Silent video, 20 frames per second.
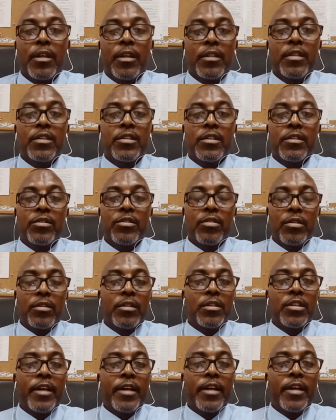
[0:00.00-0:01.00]
The
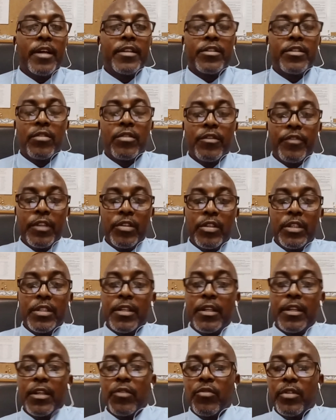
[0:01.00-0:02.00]
child is not even
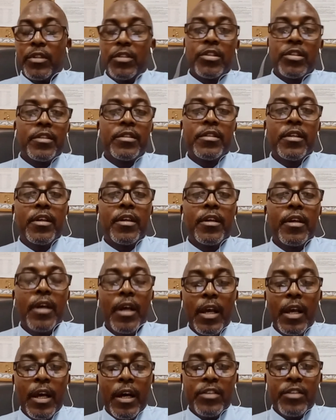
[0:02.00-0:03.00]
understanding what the teacher is saying.
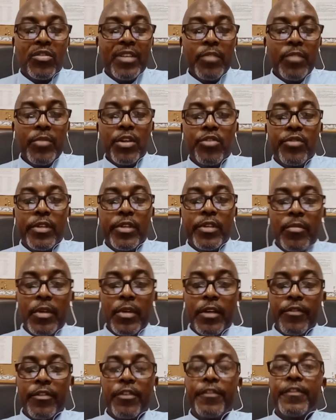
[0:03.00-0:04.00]
And so that may create some
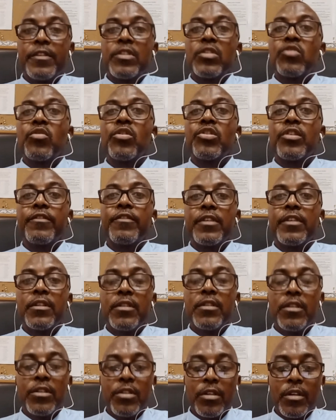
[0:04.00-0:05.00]
level of frustration for
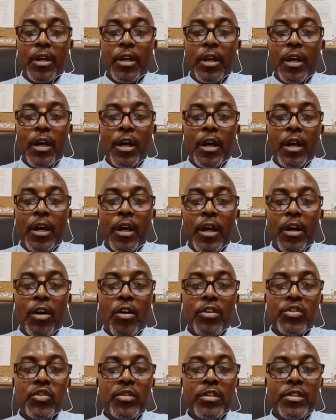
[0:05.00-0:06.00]
the teacher. The
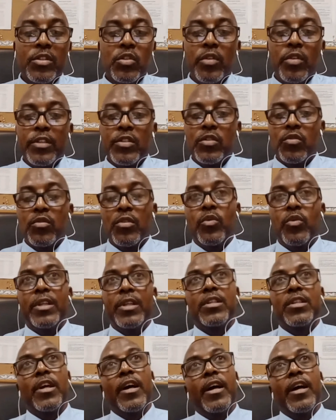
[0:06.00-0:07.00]
students, to the way the
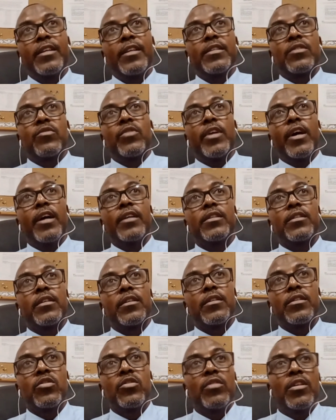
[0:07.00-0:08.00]
child is reacting,
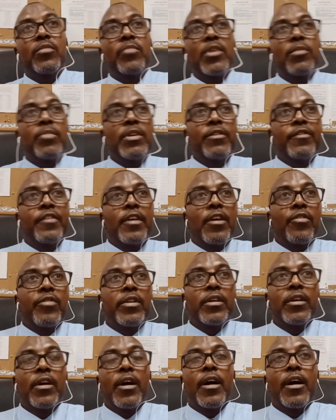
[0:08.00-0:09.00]
a student may be
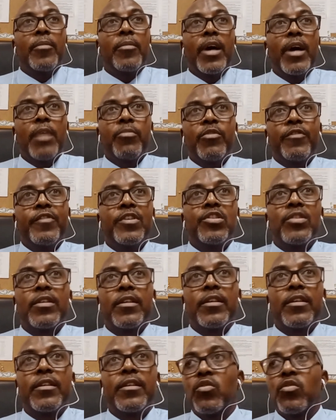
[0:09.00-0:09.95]
very hypervigilant.